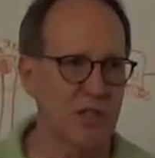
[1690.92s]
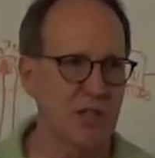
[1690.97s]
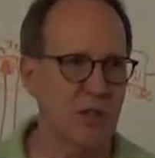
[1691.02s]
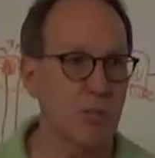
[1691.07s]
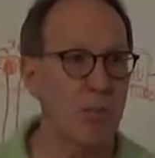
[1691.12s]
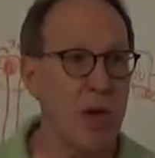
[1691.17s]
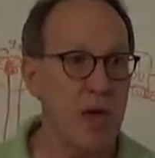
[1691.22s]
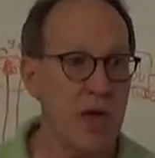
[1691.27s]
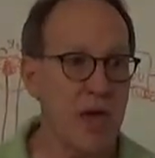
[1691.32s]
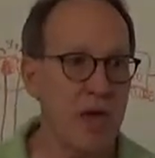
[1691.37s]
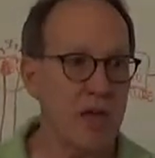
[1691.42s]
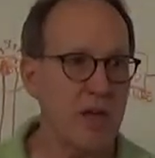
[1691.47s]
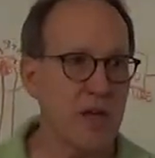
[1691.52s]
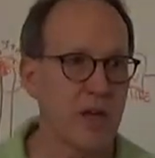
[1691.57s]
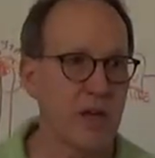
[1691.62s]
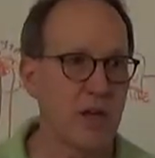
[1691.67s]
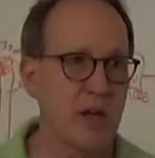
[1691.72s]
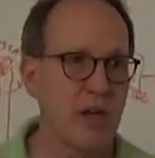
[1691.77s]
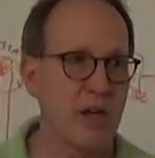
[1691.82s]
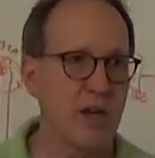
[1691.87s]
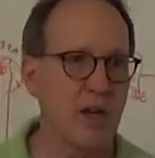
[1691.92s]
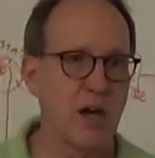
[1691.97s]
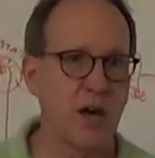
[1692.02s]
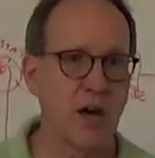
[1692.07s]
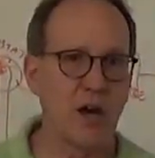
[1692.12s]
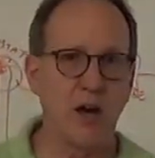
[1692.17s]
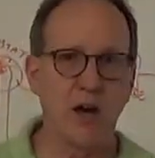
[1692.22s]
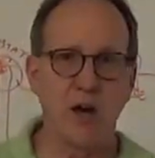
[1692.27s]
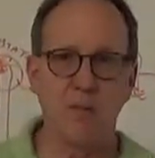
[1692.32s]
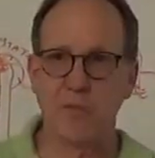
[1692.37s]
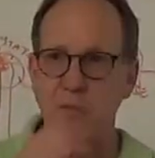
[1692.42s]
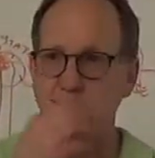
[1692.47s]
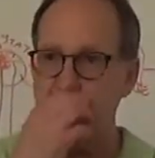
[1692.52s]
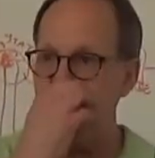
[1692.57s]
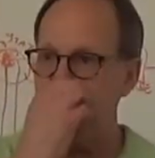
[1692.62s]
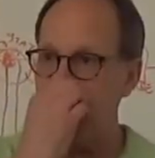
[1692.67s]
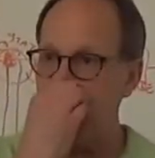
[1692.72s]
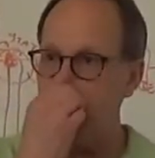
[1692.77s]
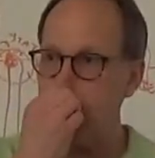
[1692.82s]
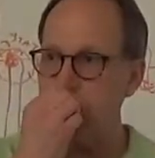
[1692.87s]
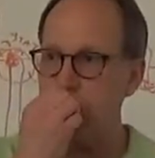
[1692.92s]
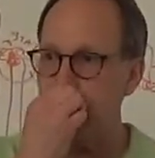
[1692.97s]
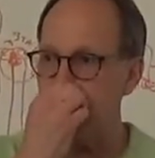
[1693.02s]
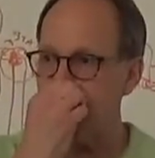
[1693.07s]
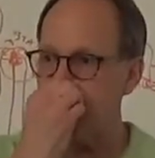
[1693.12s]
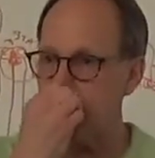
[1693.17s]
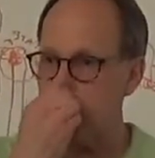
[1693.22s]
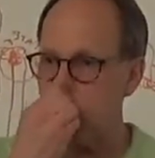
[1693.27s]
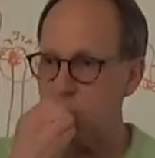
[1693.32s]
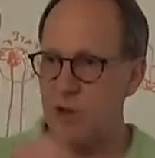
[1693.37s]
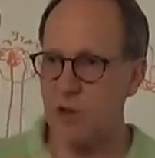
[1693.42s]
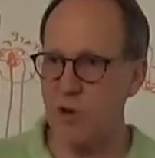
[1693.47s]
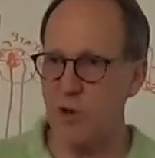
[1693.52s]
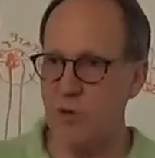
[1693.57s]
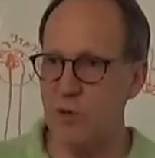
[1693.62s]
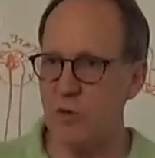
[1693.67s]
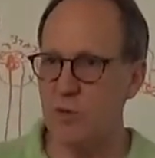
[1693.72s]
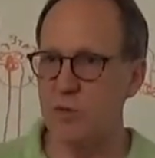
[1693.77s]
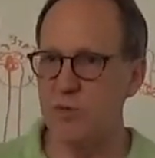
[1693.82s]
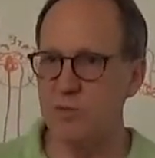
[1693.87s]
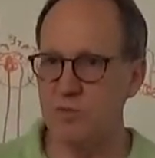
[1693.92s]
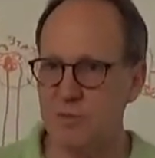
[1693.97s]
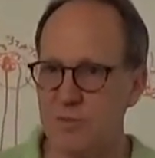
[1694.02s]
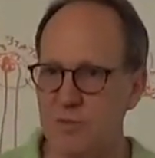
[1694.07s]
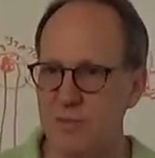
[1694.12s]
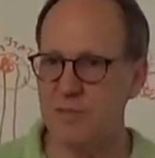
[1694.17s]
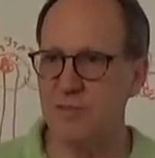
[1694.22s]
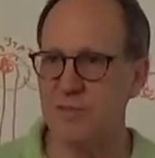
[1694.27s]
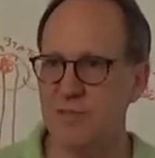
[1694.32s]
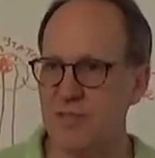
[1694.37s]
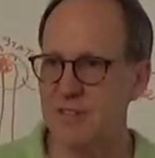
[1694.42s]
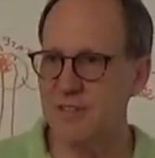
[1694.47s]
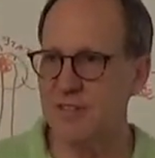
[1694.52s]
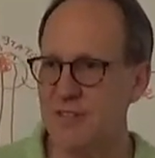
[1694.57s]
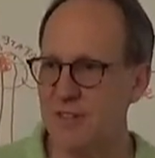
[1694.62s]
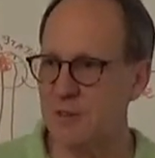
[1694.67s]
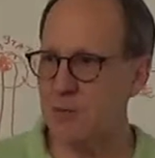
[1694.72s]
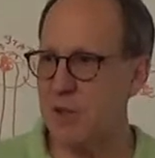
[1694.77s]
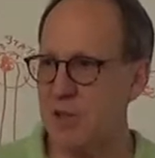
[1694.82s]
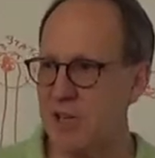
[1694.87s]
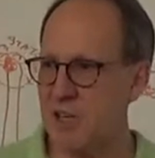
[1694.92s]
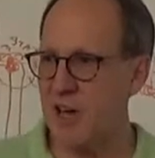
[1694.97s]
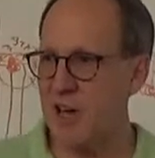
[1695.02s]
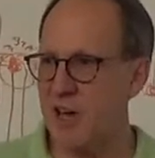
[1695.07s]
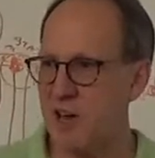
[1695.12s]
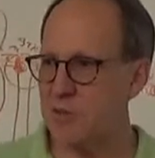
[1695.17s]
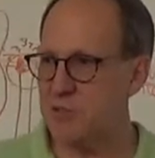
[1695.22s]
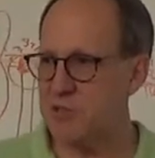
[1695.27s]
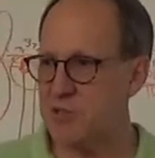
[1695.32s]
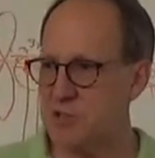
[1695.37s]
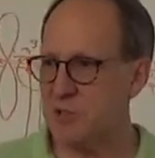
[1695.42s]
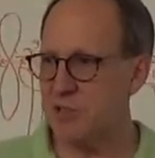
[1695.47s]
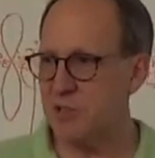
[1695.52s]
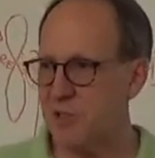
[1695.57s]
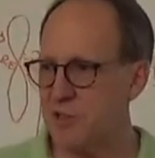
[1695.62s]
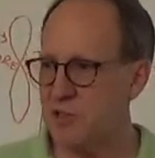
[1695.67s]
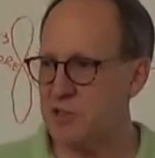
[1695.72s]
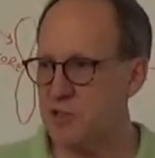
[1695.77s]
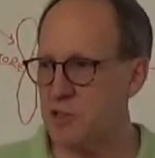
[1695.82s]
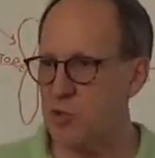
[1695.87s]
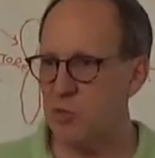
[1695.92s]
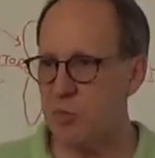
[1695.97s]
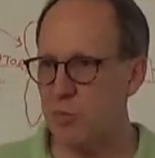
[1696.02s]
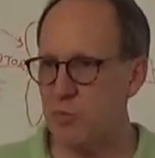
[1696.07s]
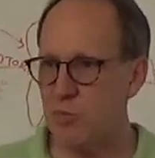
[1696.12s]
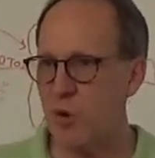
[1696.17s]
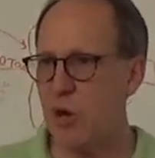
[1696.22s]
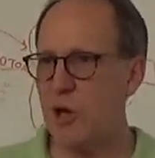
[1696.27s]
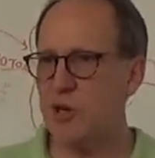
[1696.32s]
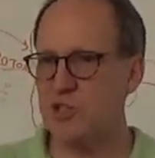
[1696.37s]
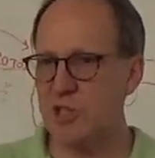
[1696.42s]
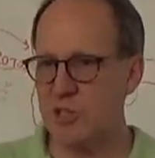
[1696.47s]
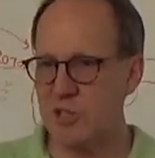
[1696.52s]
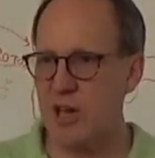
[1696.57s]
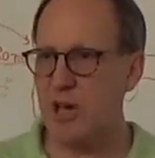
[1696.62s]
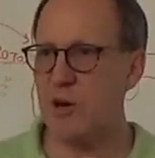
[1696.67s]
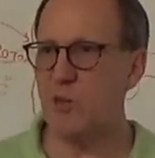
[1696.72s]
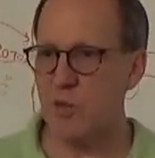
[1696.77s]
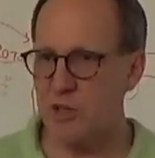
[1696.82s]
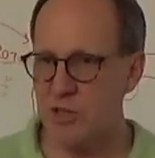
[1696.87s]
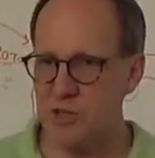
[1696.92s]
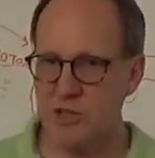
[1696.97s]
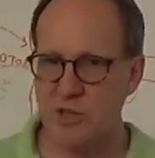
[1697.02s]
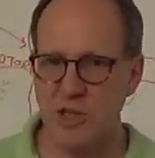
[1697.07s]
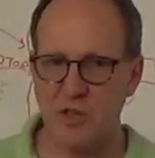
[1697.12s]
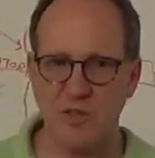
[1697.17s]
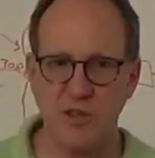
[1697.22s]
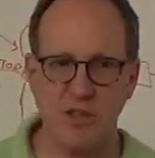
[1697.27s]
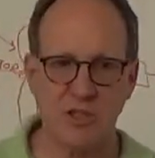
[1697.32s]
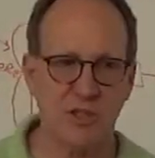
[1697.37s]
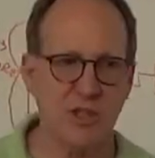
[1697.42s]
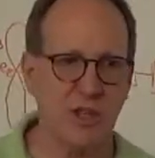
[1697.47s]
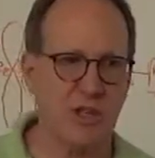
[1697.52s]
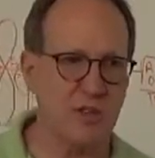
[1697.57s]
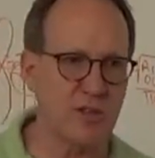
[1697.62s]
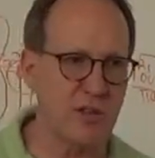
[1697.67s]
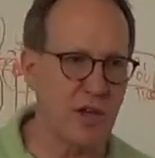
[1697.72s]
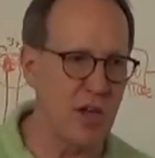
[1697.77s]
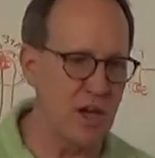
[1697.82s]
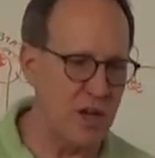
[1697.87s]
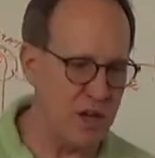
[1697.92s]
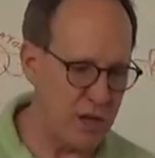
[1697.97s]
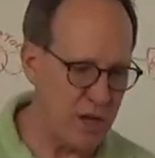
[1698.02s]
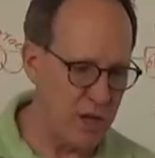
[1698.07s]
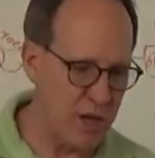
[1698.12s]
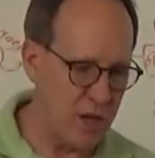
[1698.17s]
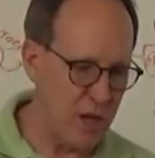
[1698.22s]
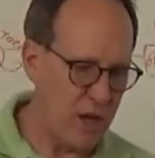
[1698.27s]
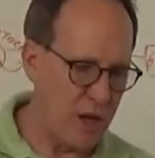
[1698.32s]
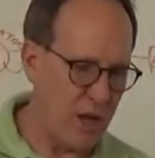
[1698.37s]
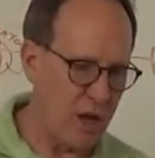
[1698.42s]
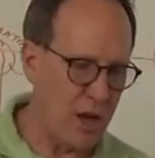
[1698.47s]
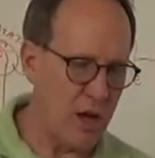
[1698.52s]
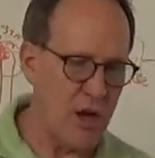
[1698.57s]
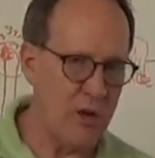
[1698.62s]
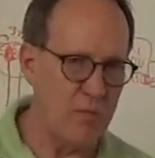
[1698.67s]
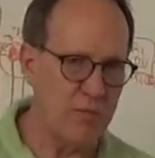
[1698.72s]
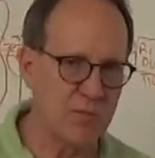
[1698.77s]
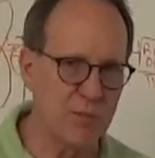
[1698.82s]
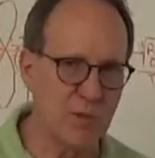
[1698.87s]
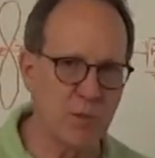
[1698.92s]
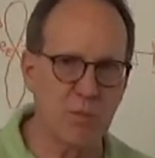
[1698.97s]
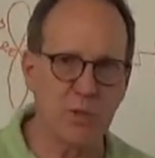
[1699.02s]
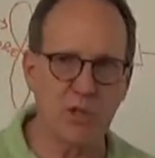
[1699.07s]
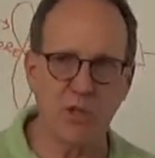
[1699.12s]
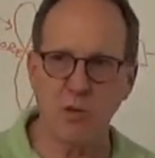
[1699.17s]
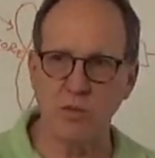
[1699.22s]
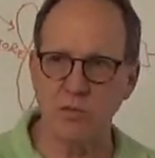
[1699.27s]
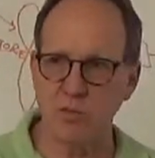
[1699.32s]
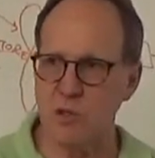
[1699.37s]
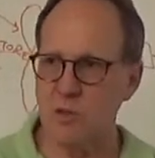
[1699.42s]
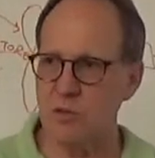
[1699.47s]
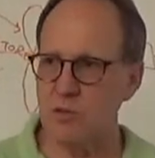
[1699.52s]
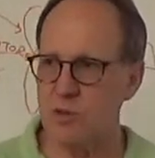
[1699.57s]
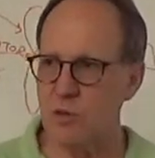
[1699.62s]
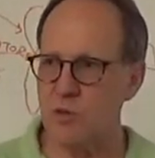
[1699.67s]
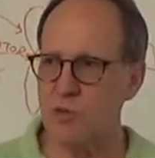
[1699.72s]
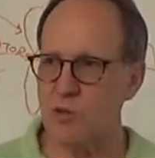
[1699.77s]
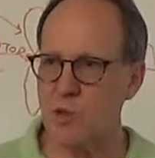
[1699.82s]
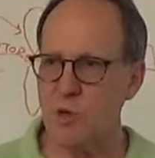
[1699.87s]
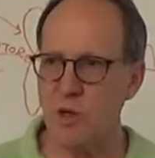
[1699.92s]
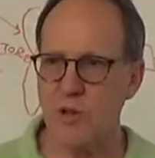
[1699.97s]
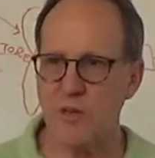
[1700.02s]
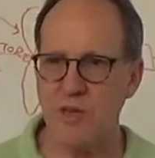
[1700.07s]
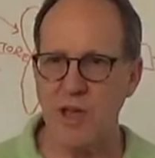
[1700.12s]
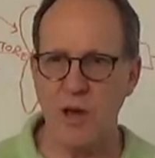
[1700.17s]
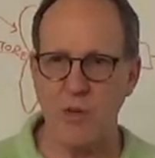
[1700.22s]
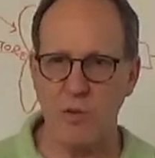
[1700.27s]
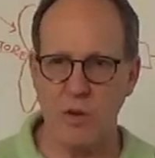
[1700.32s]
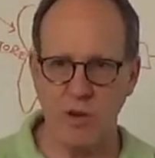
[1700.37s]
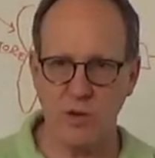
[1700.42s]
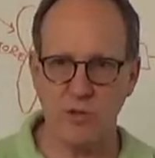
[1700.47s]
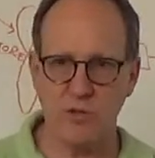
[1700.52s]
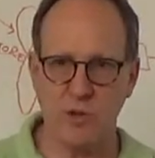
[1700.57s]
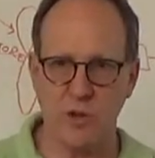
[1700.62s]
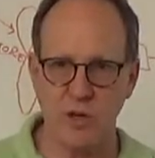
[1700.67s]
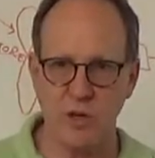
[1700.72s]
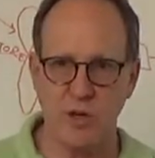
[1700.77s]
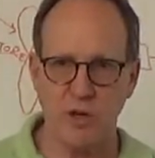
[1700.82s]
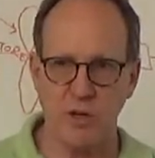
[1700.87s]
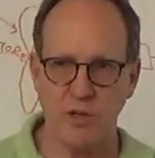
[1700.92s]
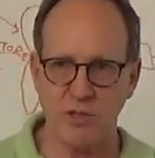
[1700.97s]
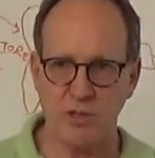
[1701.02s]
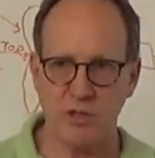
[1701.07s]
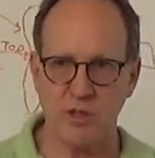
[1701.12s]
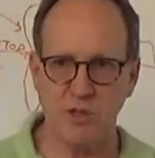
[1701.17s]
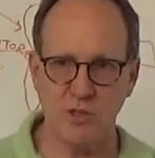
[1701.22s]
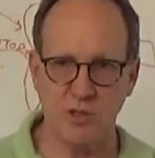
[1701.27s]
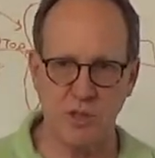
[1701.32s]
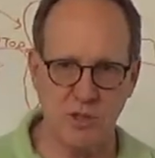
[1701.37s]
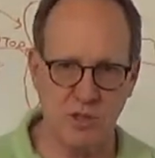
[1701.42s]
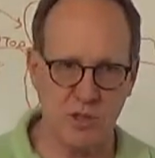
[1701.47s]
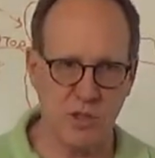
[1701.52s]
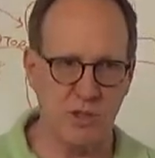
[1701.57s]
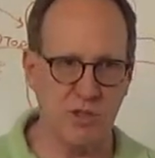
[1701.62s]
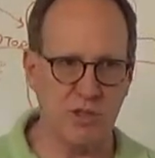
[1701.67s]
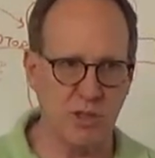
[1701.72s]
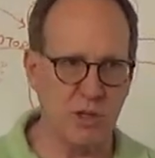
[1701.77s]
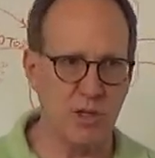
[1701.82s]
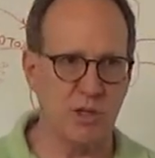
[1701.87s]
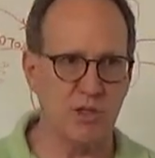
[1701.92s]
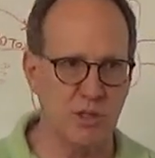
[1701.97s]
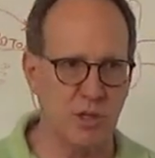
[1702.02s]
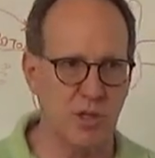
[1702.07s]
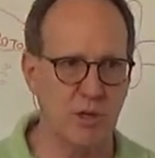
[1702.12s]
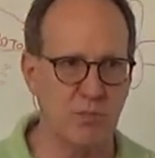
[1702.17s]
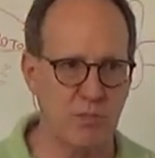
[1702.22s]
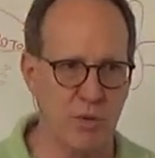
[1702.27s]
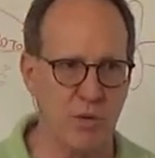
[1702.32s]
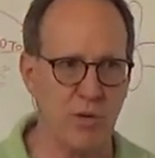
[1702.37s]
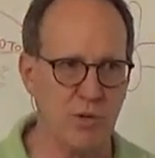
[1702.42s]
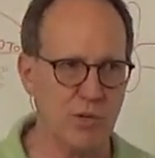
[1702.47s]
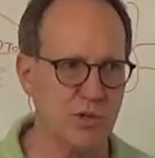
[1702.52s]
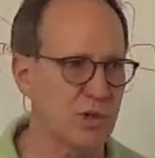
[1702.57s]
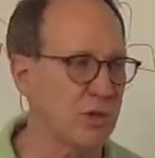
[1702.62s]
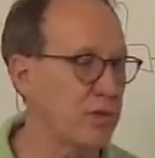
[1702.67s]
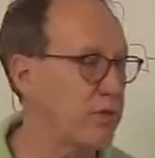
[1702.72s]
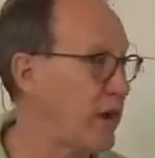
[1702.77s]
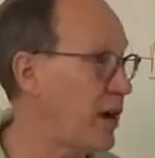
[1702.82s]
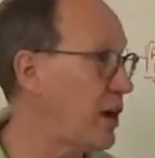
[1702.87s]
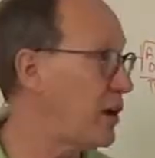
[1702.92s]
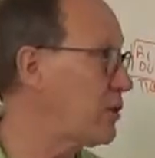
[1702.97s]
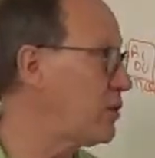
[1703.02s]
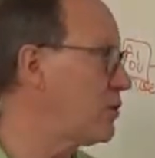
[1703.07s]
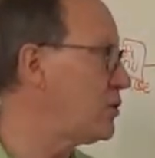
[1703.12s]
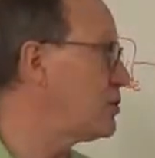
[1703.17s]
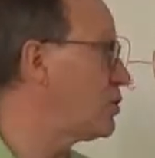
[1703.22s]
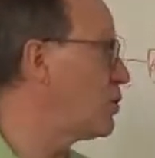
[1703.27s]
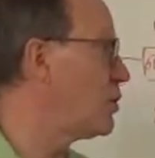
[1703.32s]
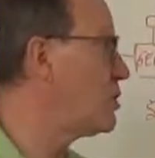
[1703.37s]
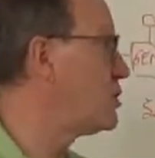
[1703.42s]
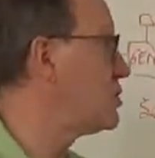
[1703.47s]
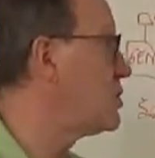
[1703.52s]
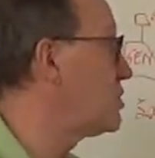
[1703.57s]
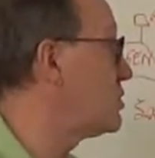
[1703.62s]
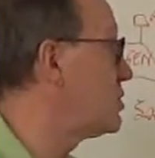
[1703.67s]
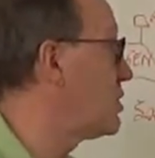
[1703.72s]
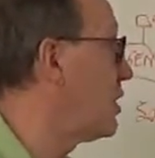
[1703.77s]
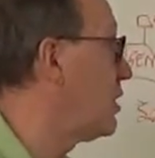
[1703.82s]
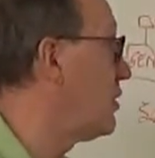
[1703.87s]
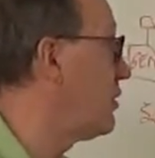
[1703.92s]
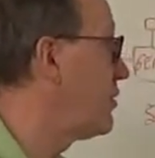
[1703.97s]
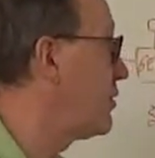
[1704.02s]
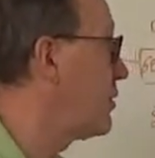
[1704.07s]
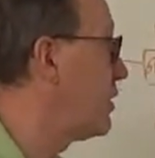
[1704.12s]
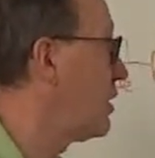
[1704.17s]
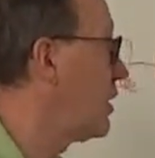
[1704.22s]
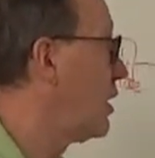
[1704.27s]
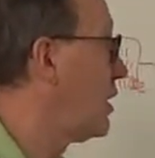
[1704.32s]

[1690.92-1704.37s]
into May. You get this, you know, God, I'm sick of this stupid project. How do we just get this thing done? But don't treat it that way. Treat it as a personal value towards yourself.